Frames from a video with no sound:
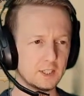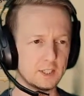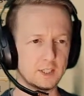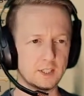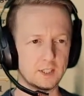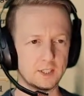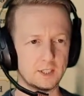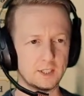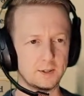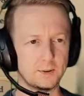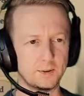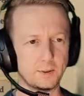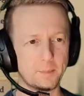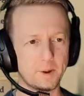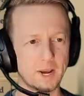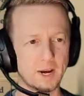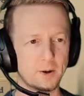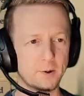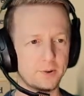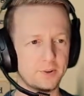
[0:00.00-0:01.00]

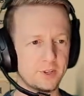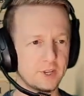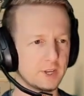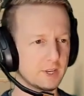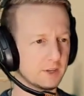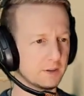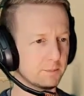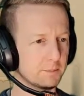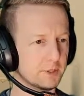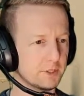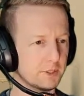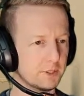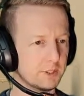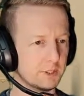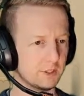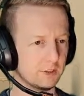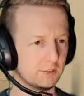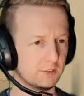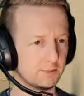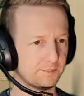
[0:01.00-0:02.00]
powers and
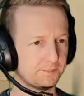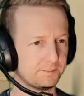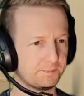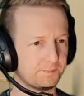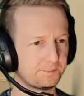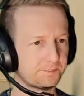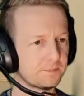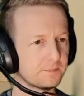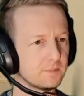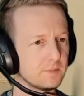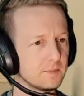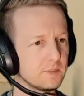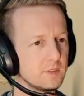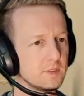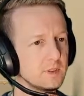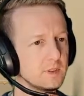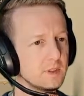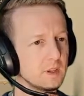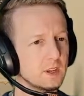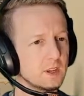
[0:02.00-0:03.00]
abilities.
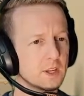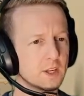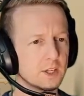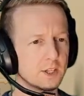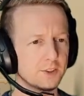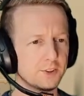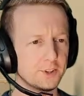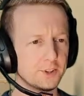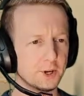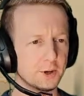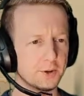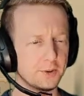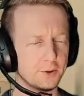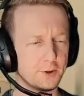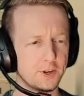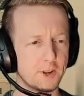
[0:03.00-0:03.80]
So he's got